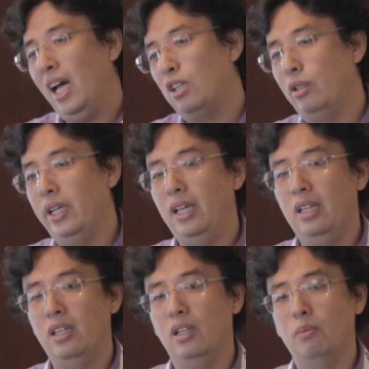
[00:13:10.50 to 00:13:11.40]

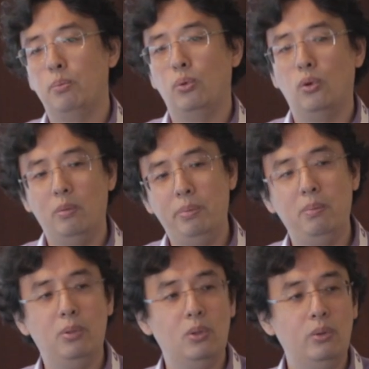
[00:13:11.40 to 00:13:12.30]
Actually, the poor
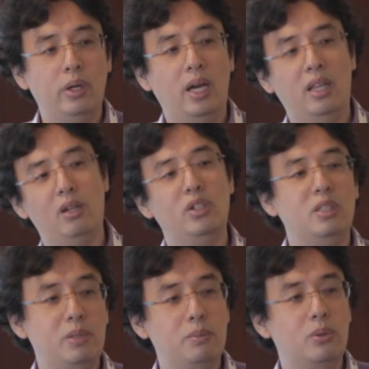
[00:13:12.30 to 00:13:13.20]
people and the
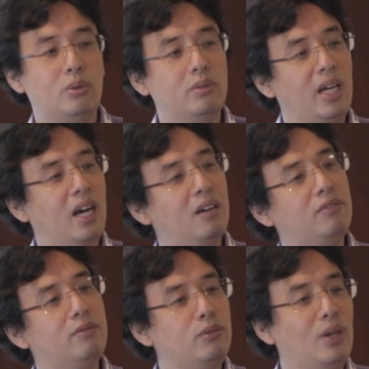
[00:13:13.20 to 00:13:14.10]
rich people, they
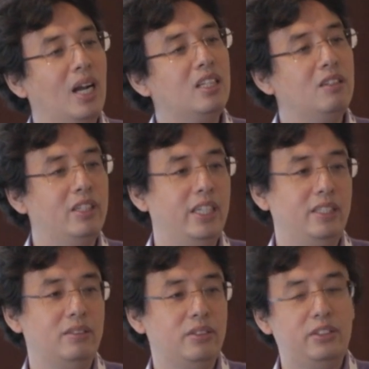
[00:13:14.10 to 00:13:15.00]
have
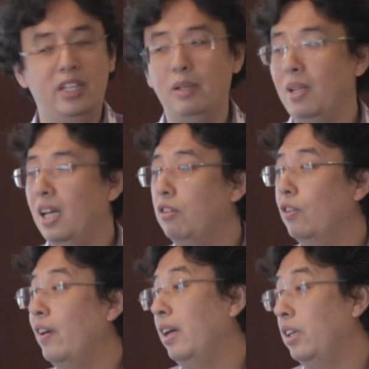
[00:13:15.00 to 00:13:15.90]
relatively same
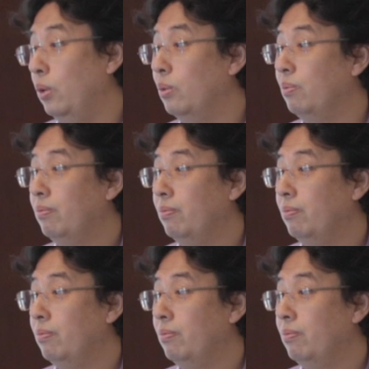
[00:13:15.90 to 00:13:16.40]
level of IQ.